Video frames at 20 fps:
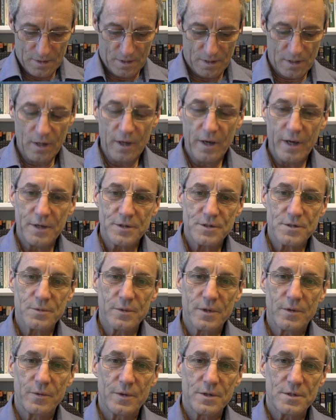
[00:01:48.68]
Clients
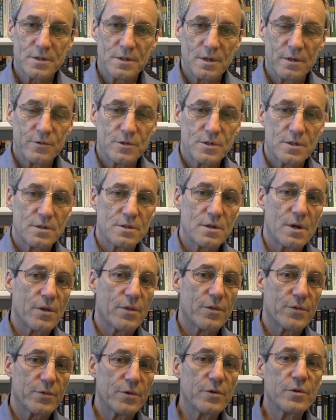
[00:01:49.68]
request services
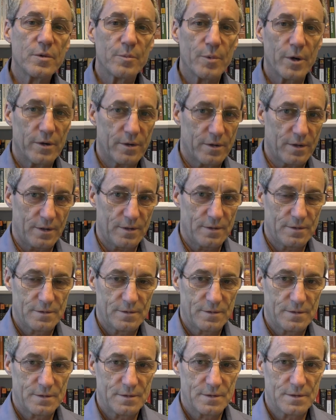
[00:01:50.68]
through the broker.
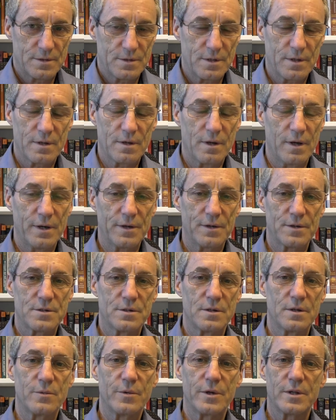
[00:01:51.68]
So the client doesn't
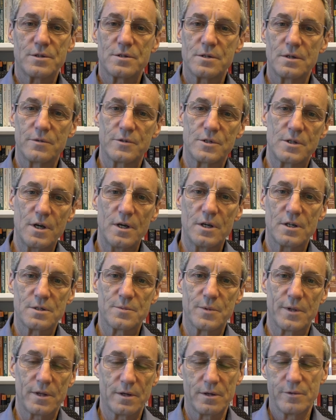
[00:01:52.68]
know where the service is,
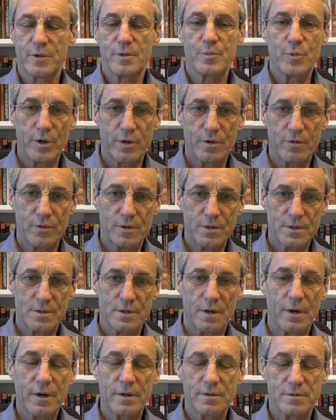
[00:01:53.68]
but they know where the broker is.
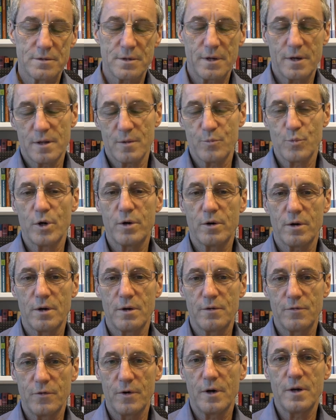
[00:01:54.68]
So I say to the
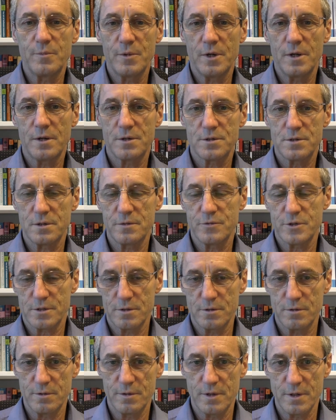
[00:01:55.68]
broker, find me a service to
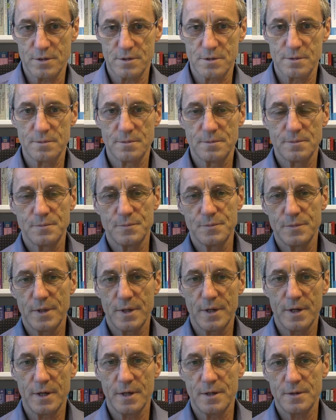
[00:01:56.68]
do this,
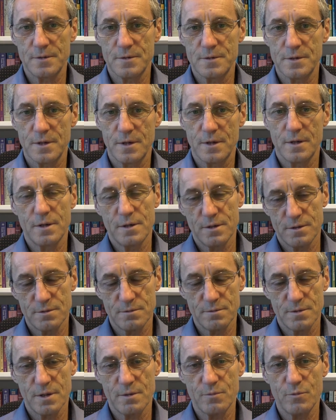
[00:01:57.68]
and
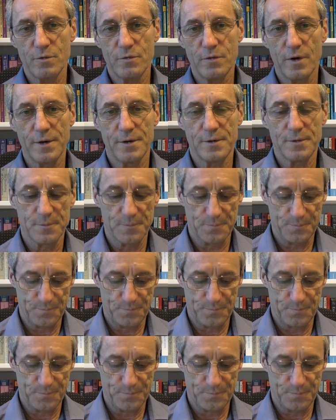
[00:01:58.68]
it will find it.